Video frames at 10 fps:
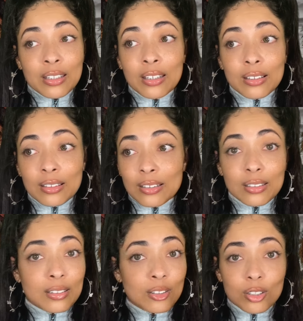And
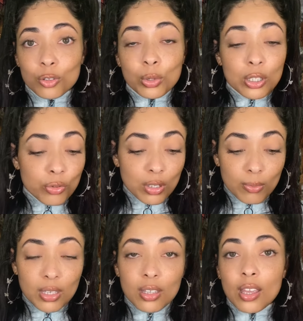
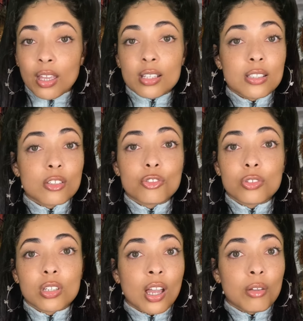23andMe,
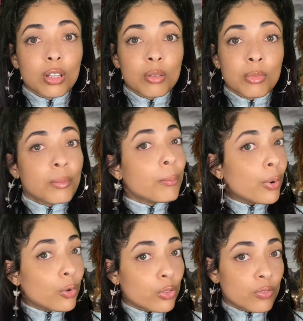Ancestry, I recommend
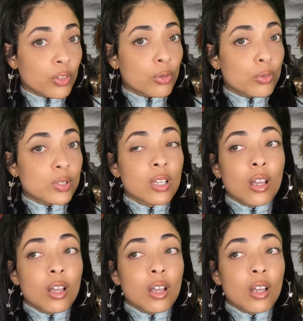both of those.